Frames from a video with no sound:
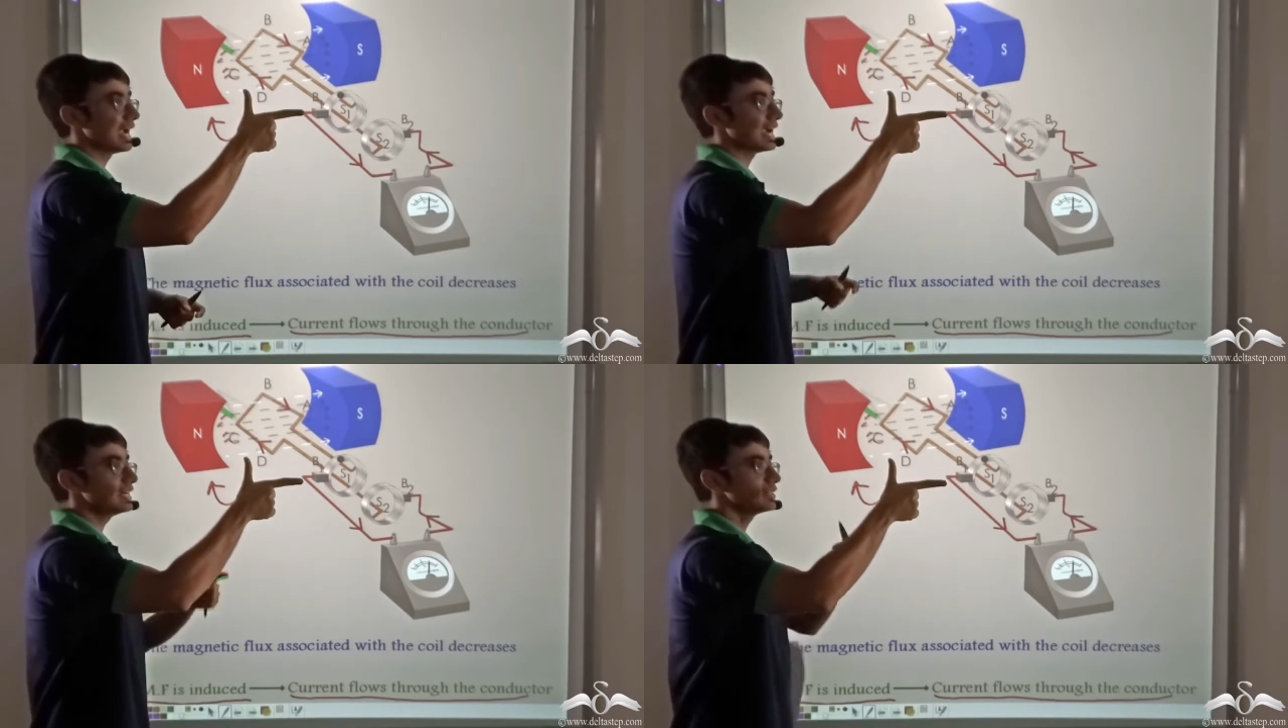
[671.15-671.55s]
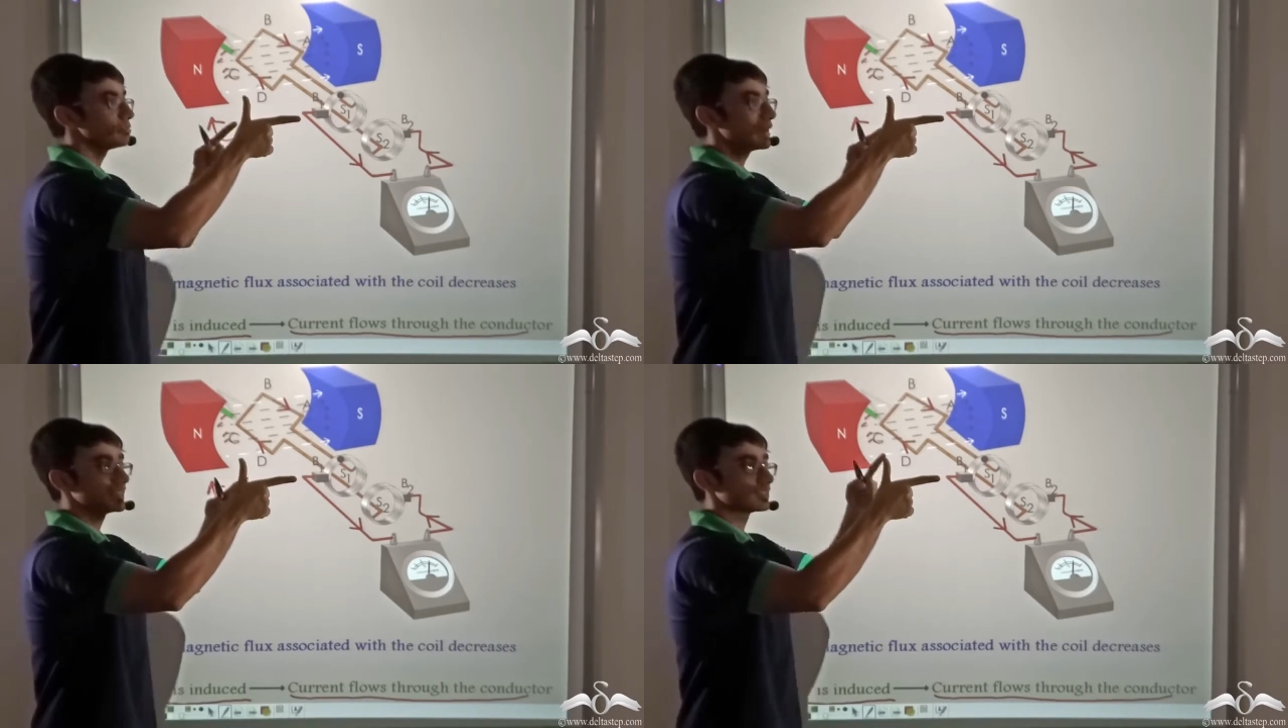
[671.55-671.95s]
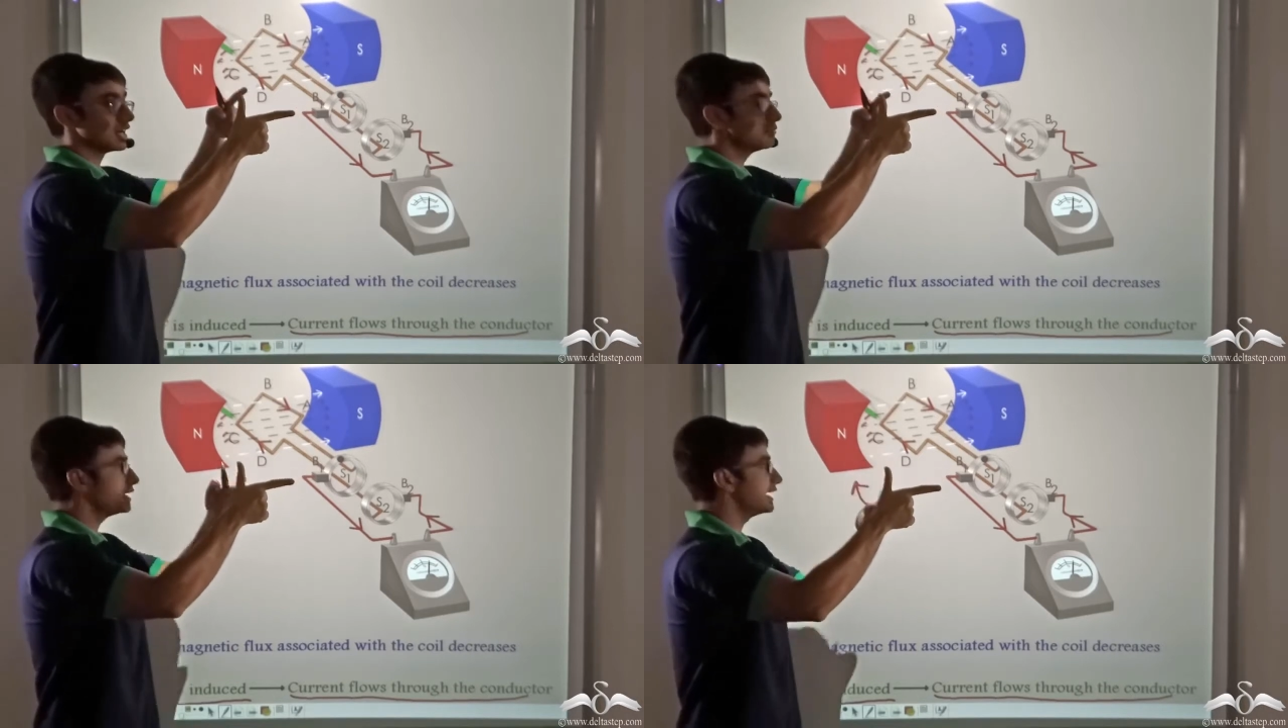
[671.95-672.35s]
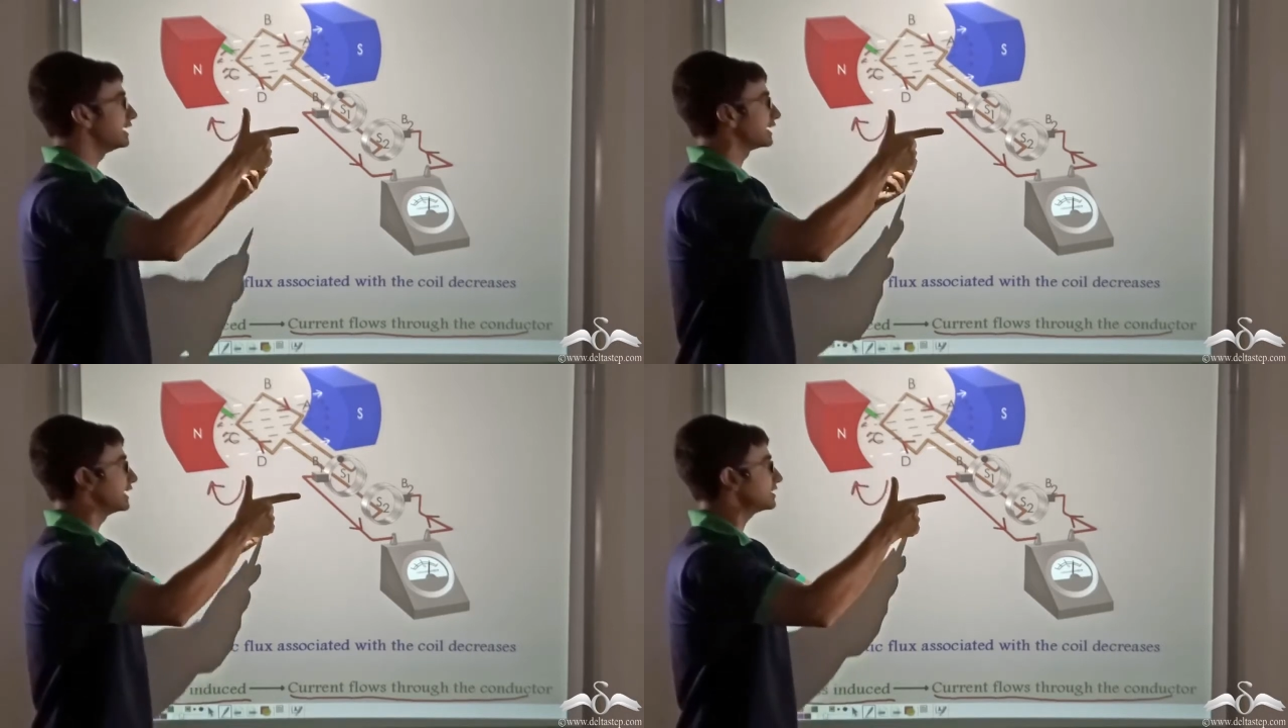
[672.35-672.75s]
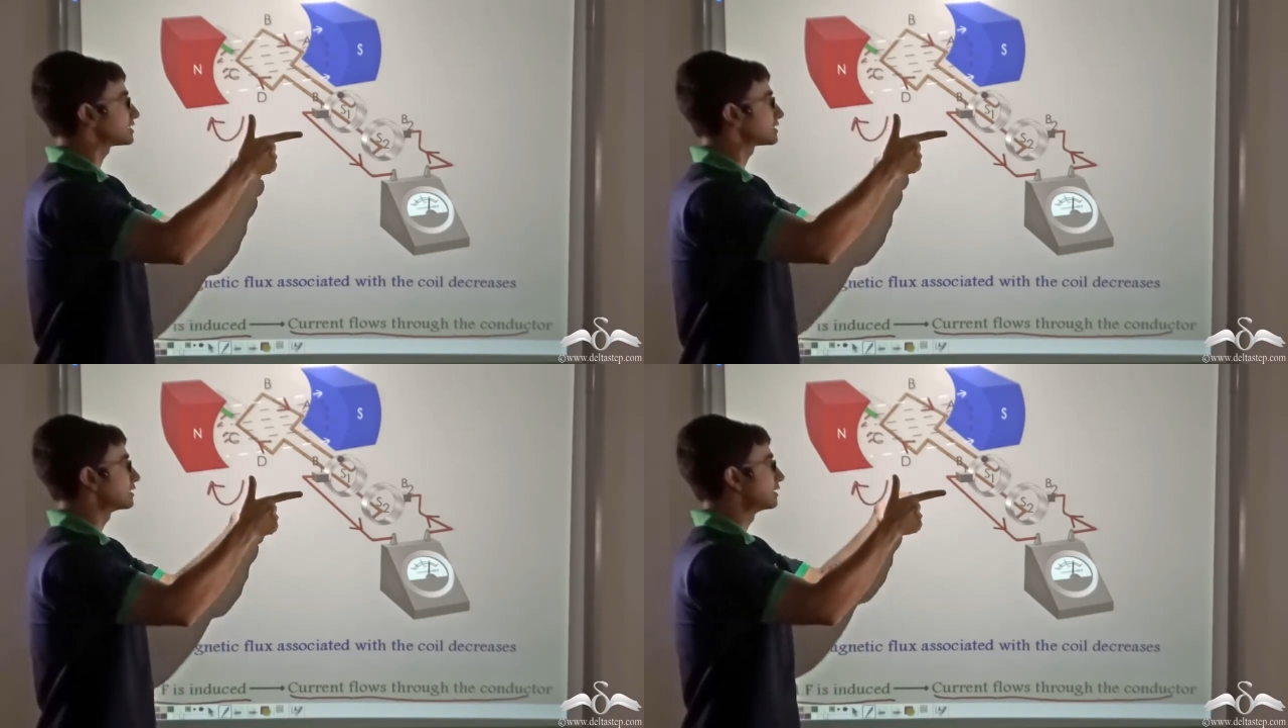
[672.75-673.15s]
and my thumb
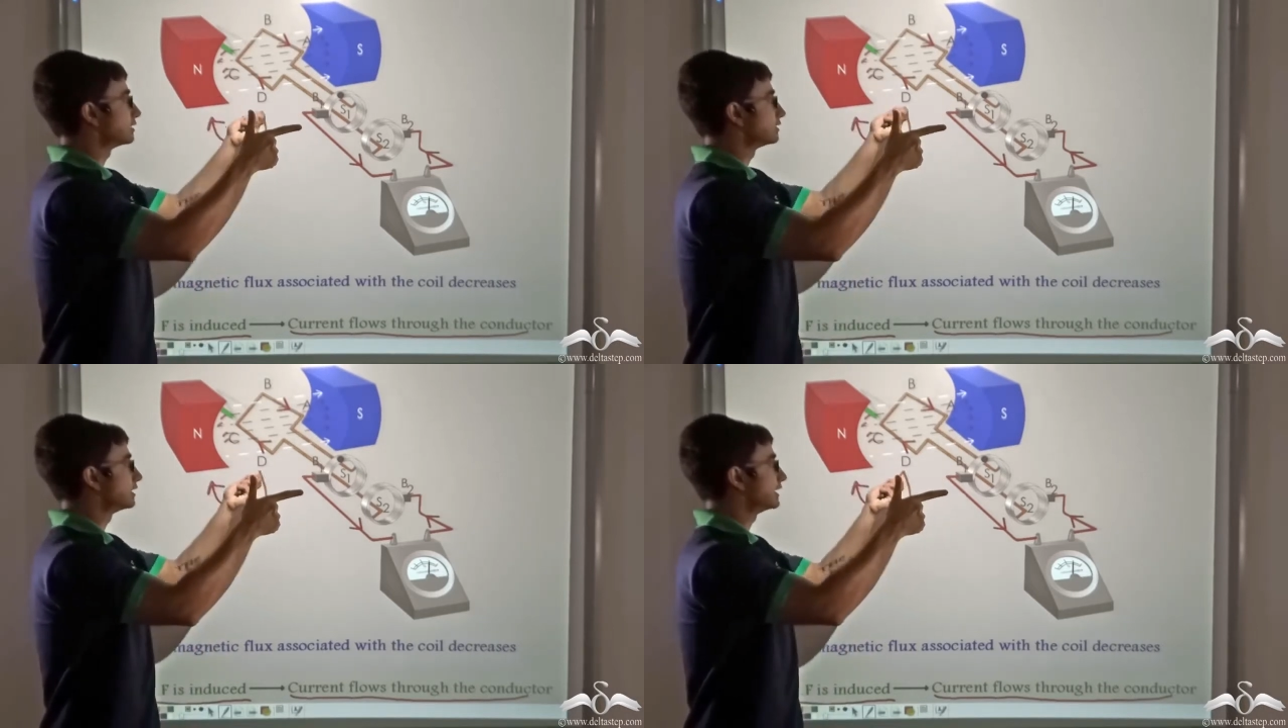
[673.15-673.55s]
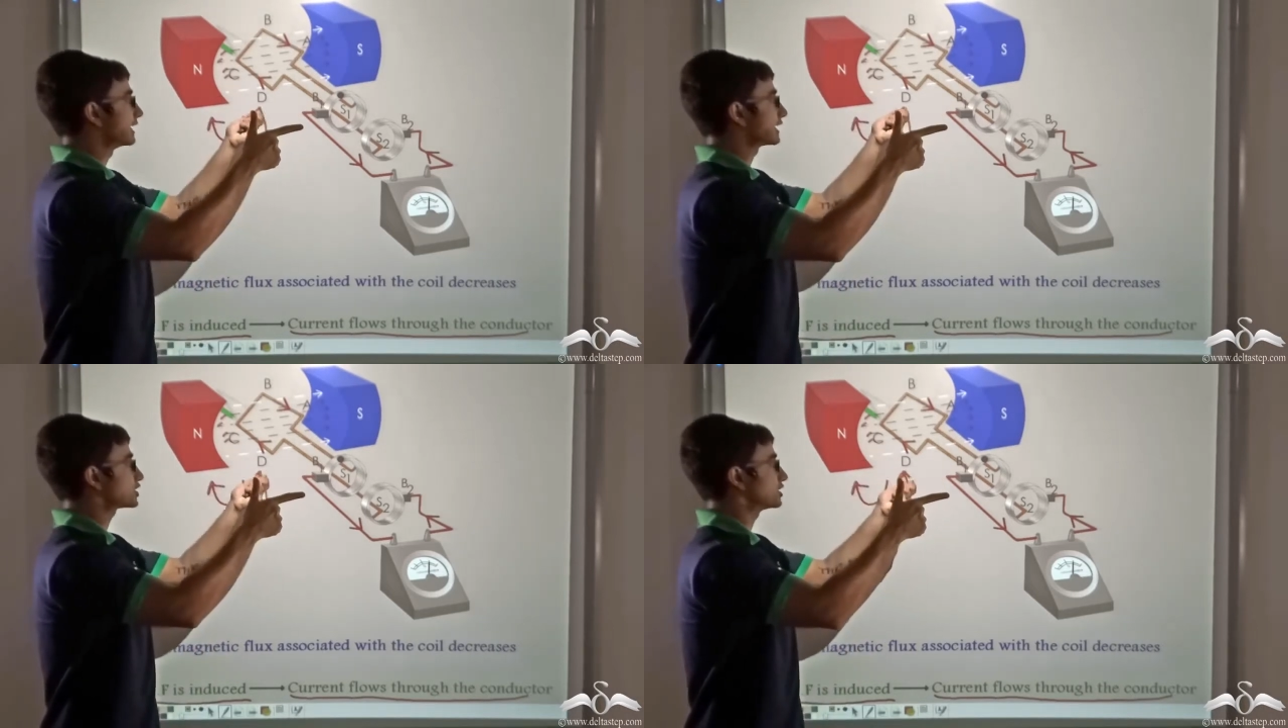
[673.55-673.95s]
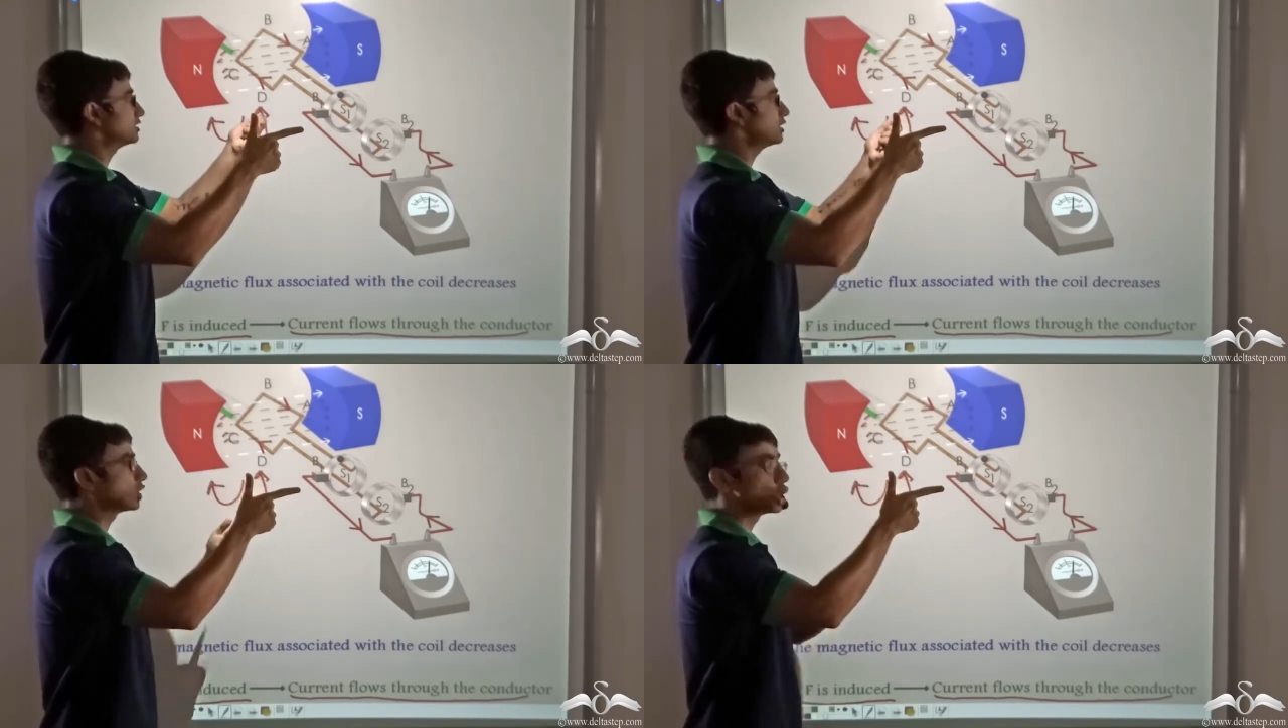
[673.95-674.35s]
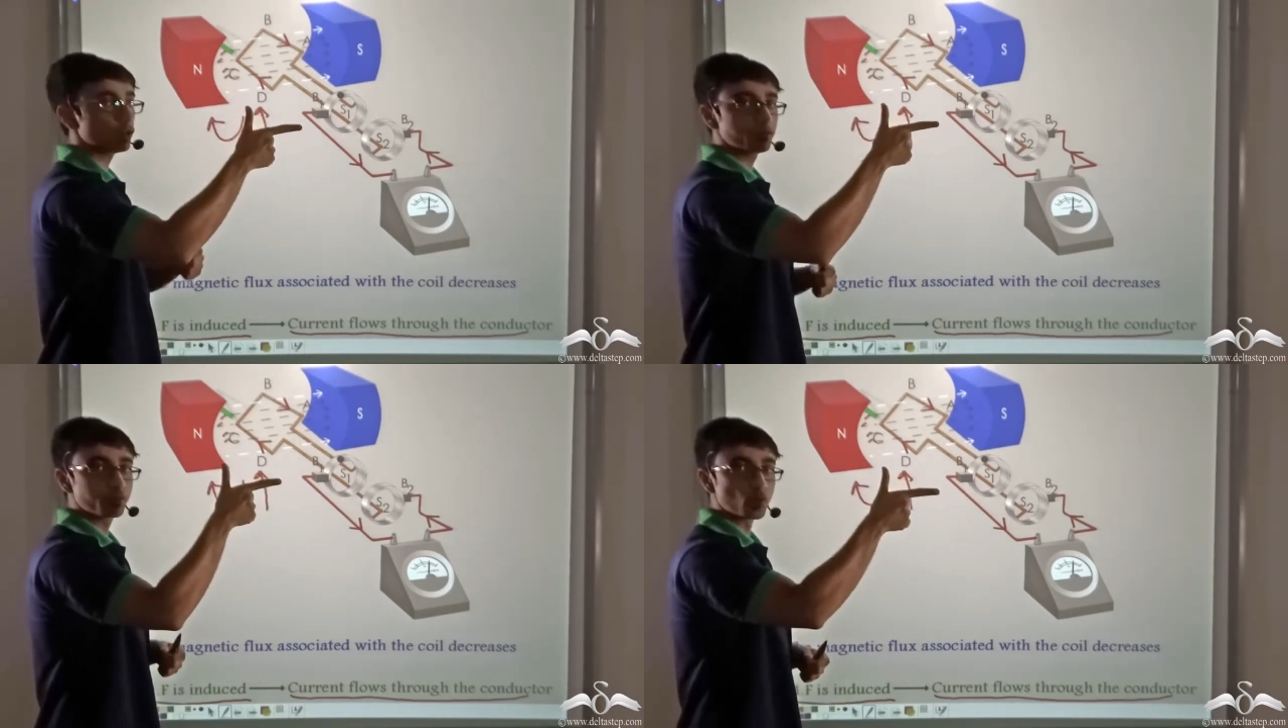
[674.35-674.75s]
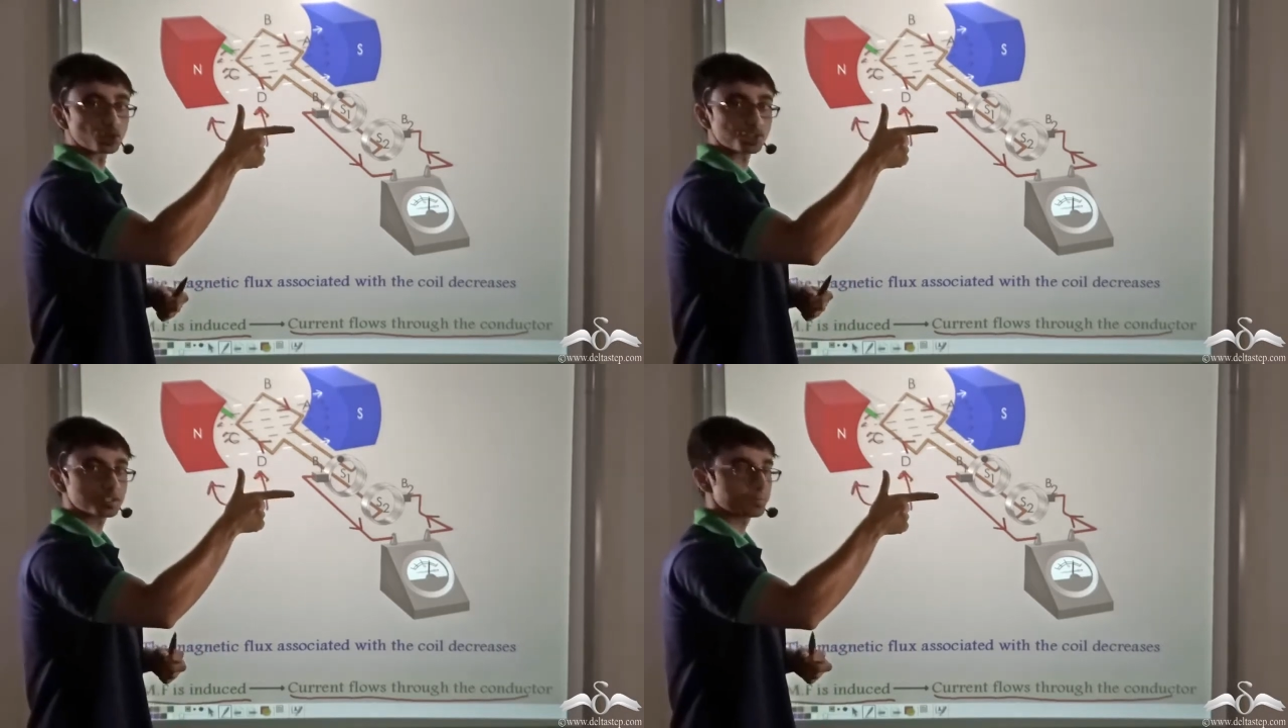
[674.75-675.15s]
indicates the direction of
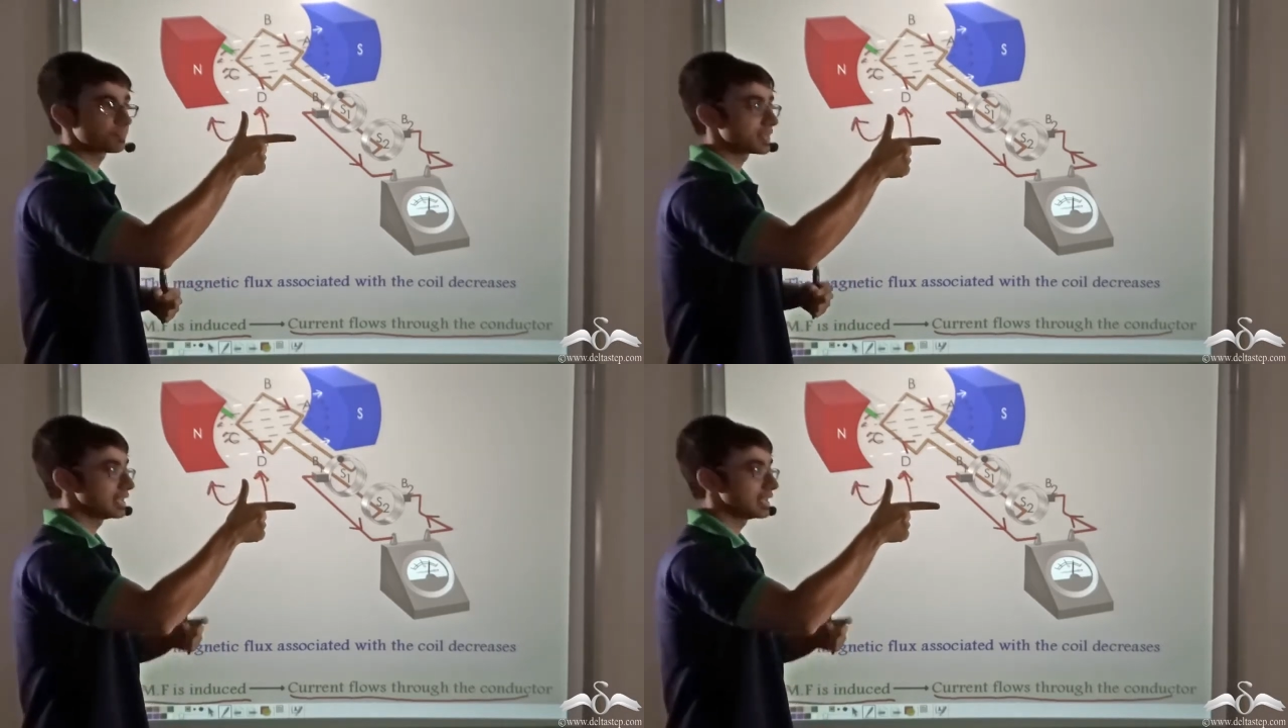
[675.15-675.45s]
force.